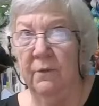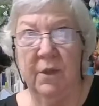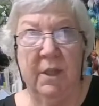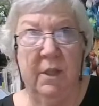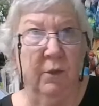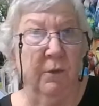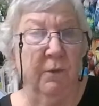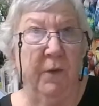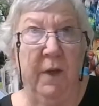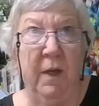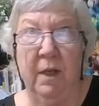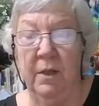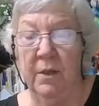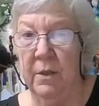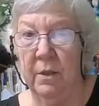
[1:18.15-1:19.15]
I've seen her
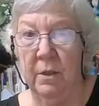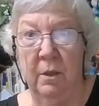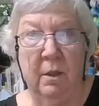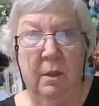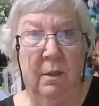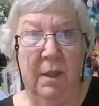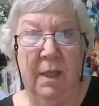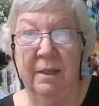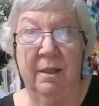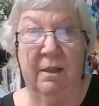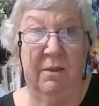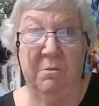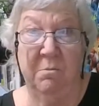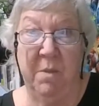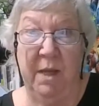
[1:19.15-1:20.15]
face. It
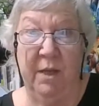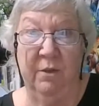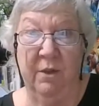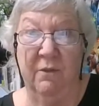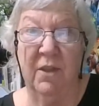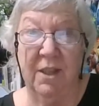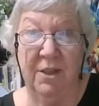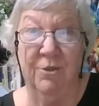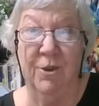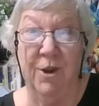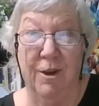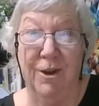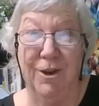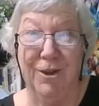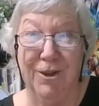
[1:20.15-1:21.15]
doesn't matter. I've seen
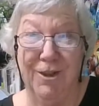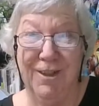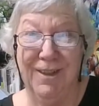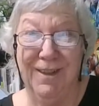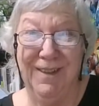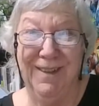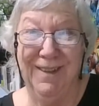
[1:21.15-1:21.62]
her heart.